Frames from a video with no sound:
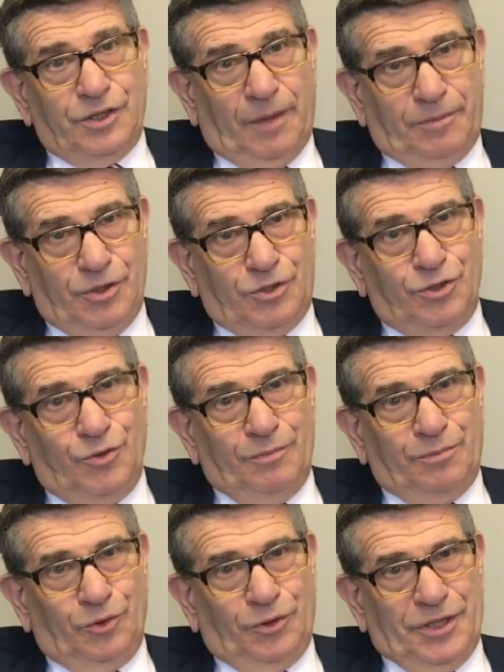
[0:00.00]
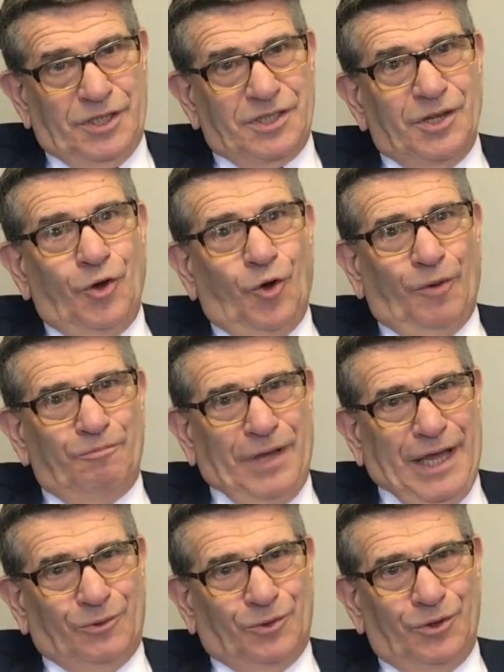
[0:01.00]
W-2 employees on
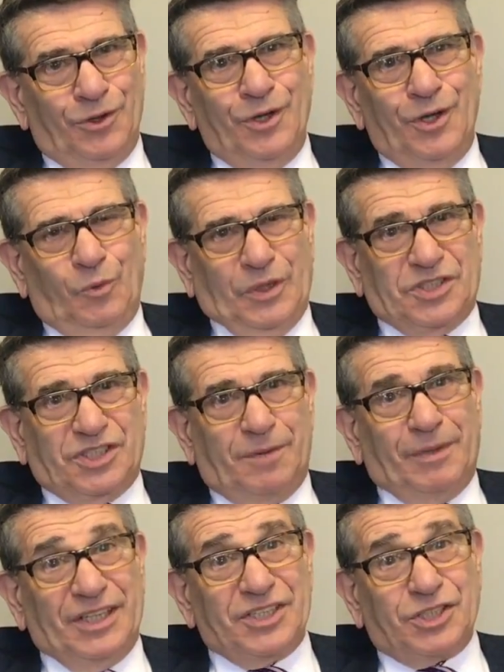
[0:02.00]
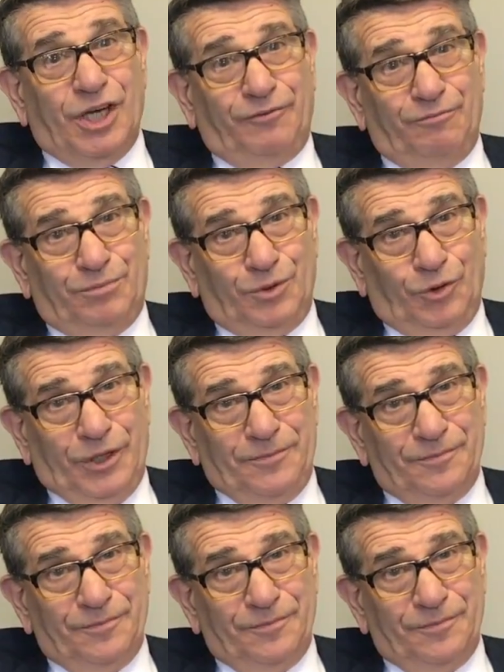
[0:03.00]
payroll, when somebody's self-employed.